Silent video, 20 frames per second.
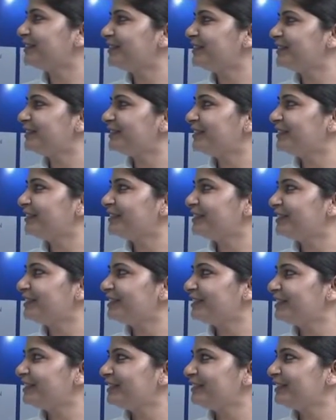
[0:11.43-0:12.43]

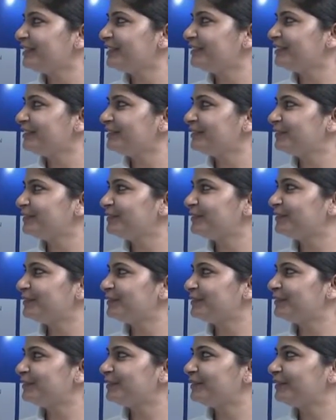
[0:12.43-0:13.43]

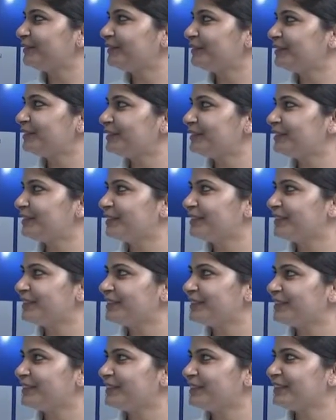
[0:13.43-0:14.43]

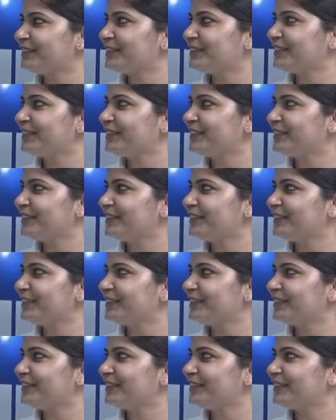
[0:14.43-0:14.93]
This person isn't speaking.